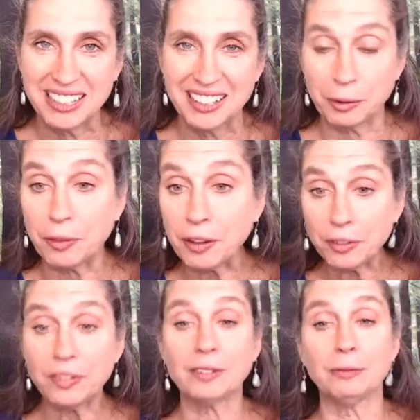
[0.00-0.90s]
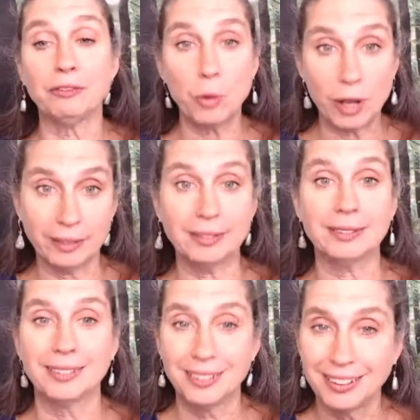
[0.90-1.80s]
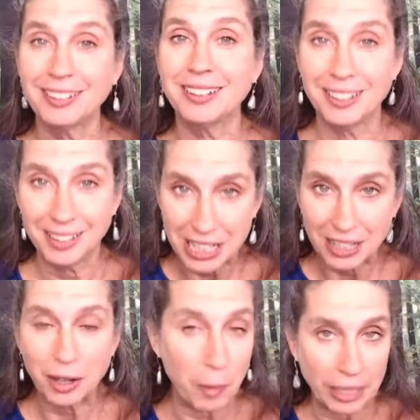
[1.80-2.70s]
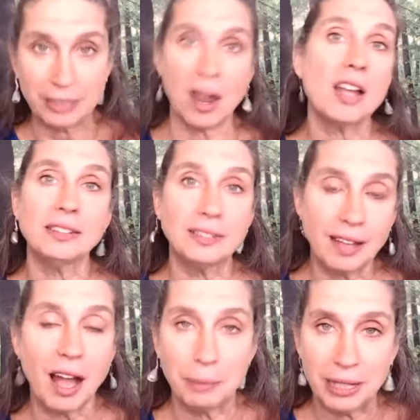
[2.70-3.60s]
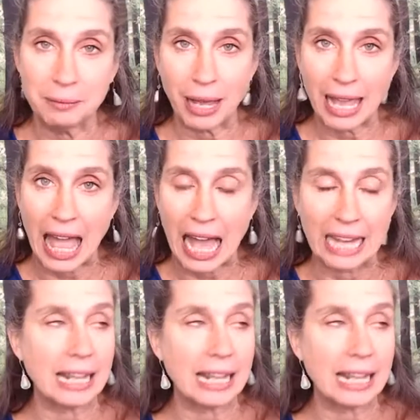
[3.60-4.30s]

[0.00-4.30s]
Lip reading: So there's this voice going nonstop in my head,